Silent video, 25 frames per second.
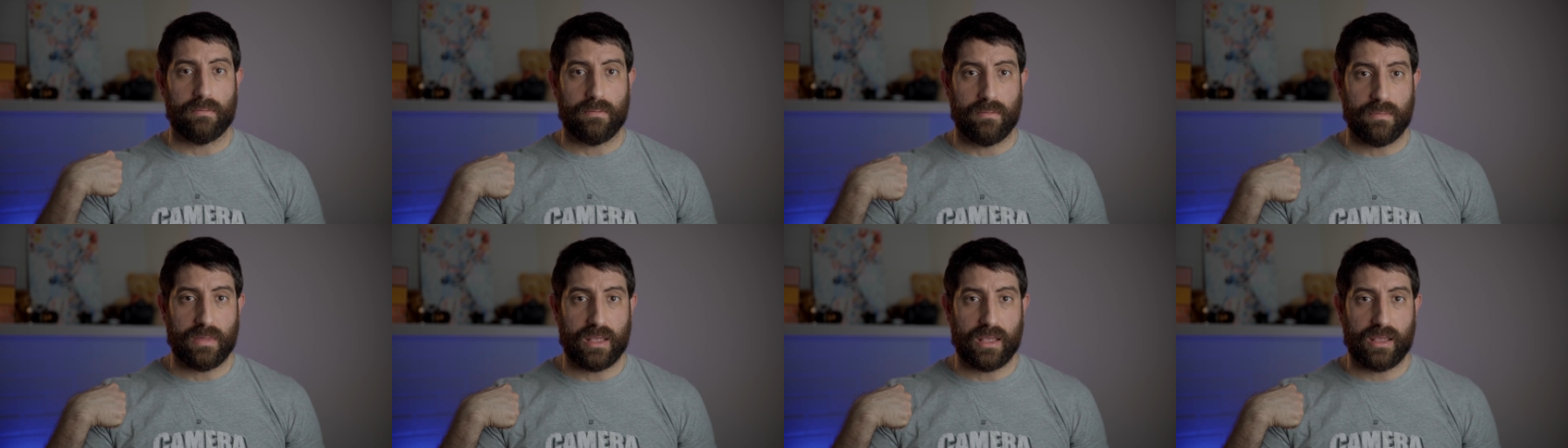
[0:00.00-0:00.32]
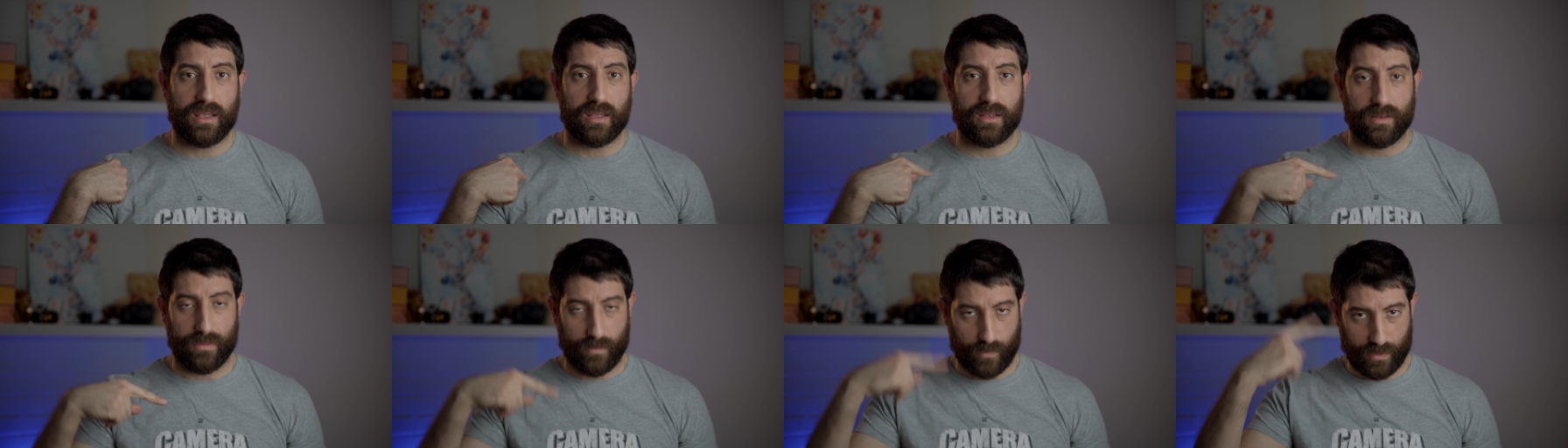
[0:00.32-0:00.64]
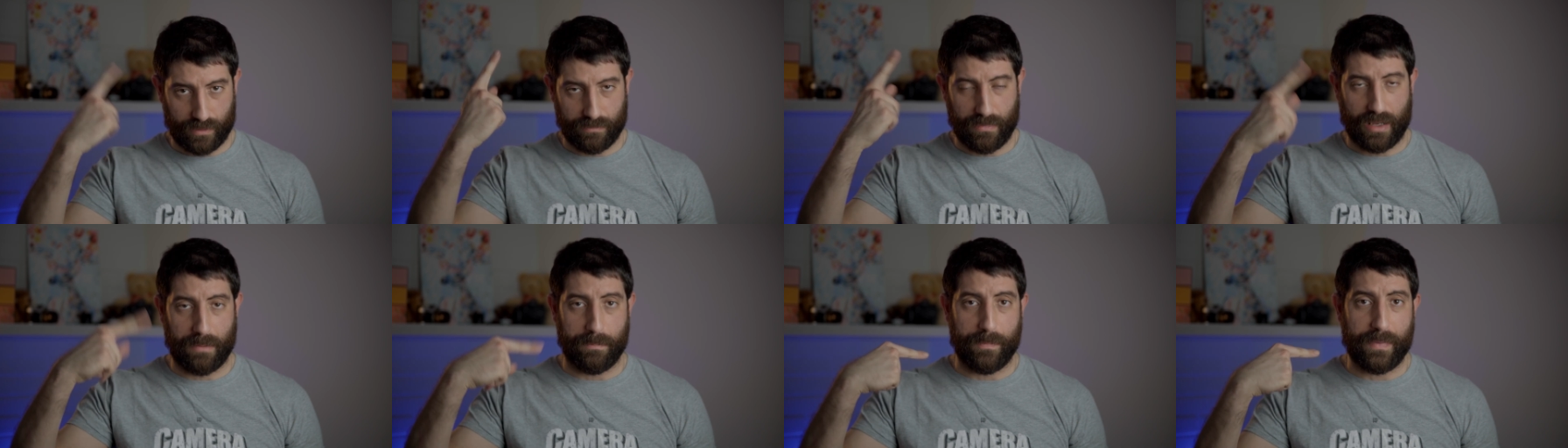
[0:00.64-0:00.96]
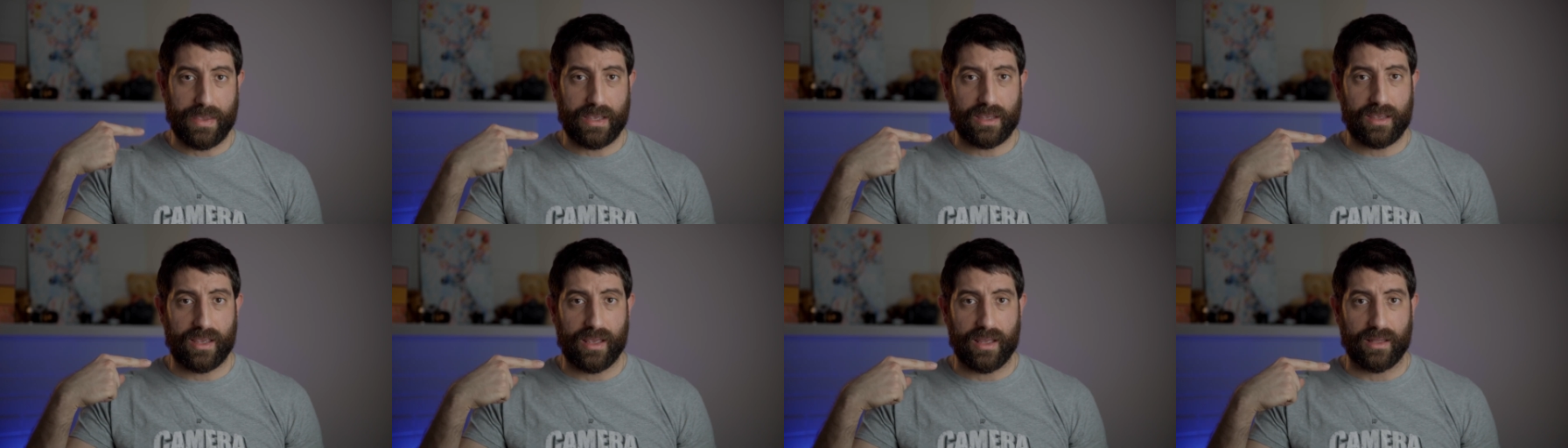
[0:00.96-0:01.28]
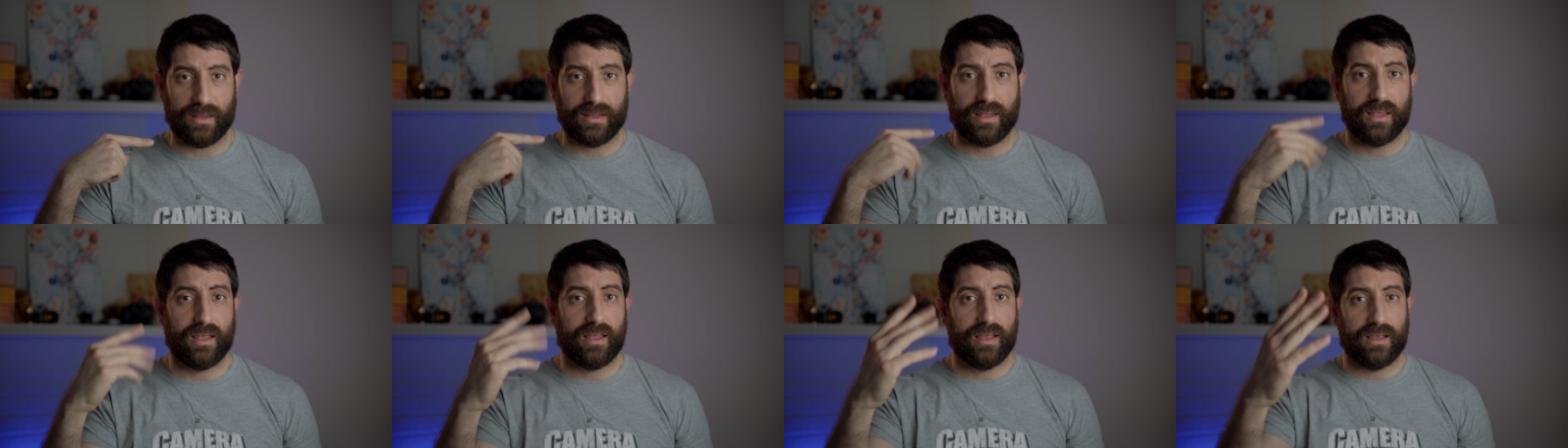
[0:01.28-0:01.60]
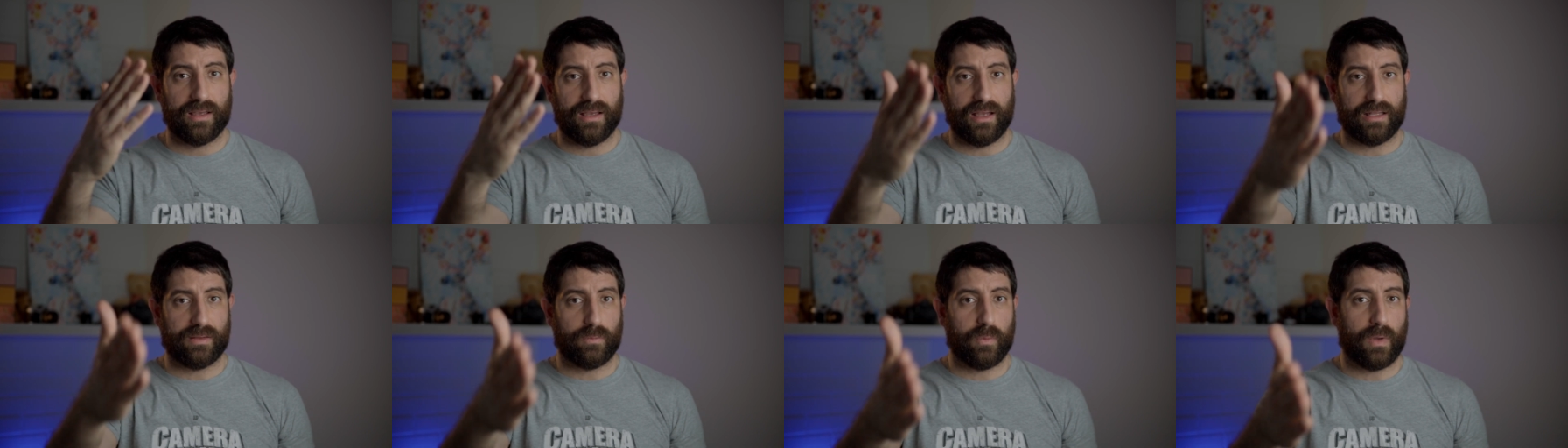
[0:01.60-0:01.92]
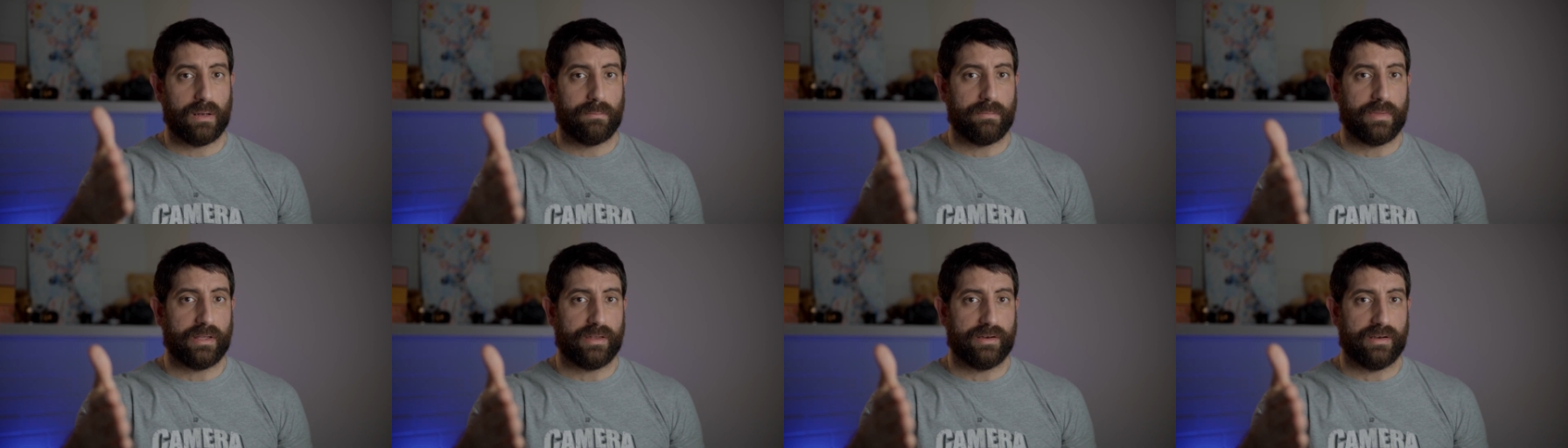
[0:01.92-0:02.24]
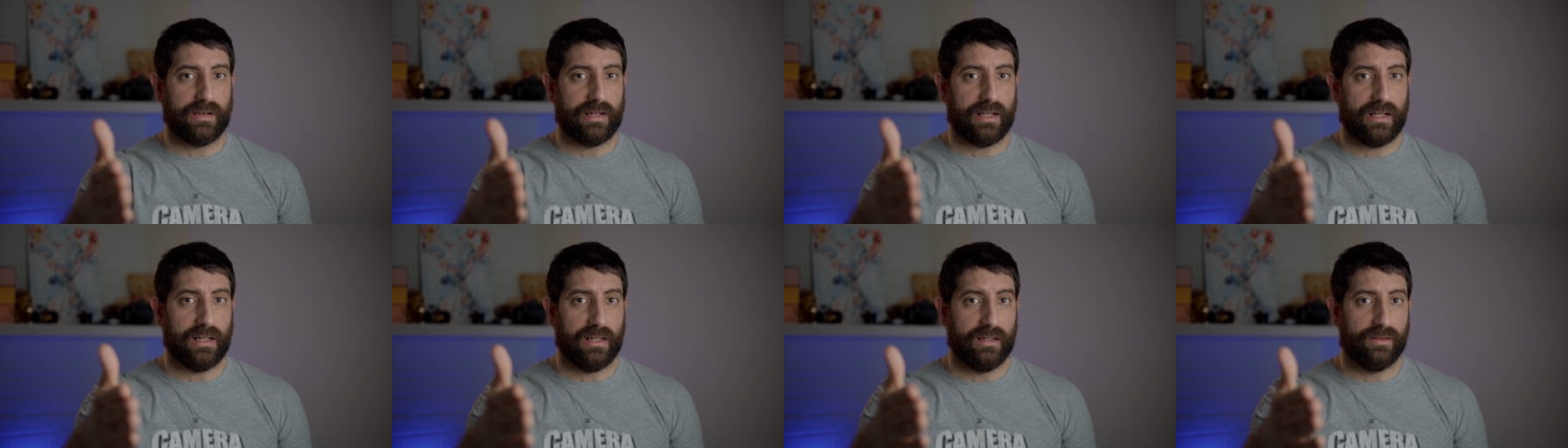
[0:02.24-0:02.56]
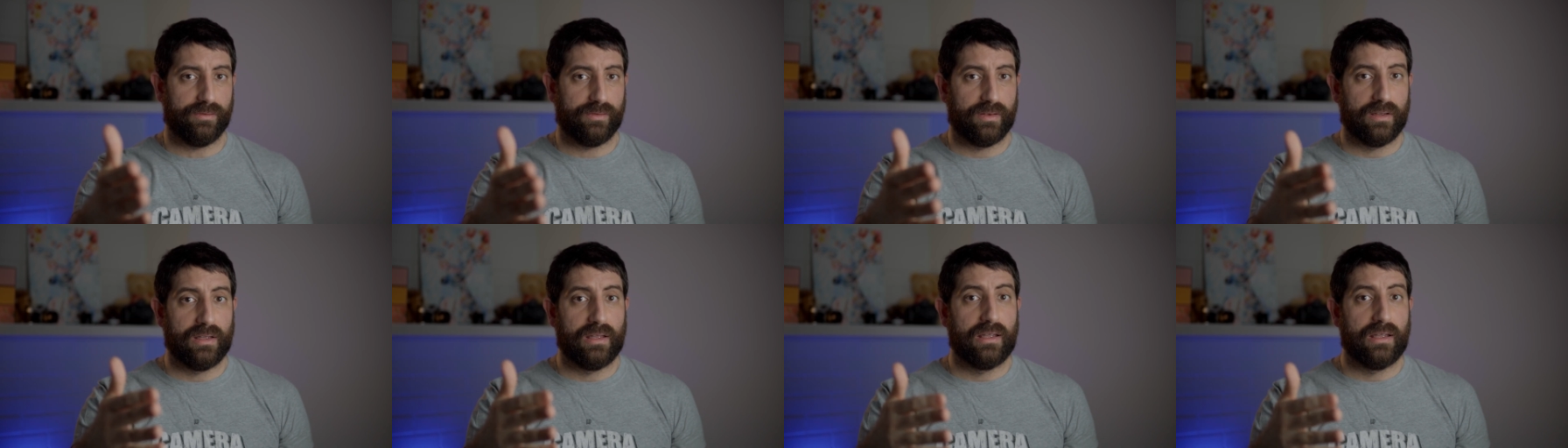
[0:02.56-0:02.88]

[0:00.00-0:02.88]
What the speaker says: me with my big head at 1.5 meters.